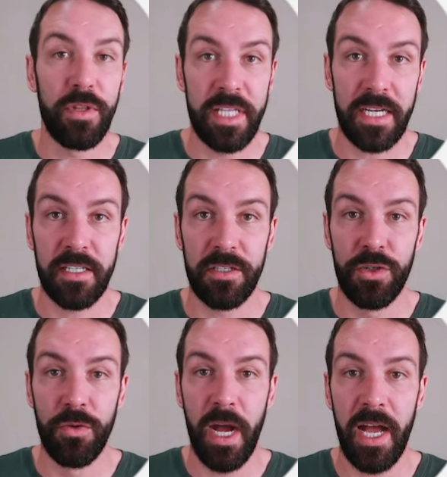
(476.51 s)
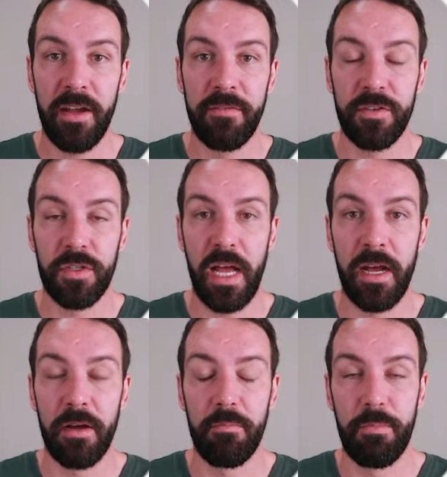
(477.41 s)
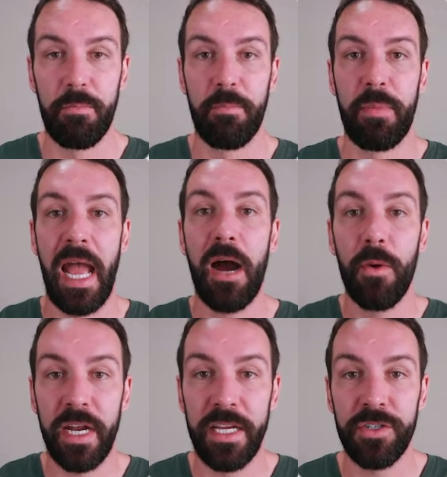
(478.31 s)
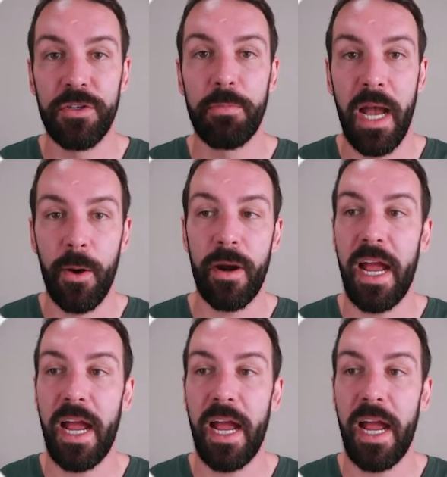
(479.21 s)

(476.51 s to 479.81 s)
Texas do have power issues, power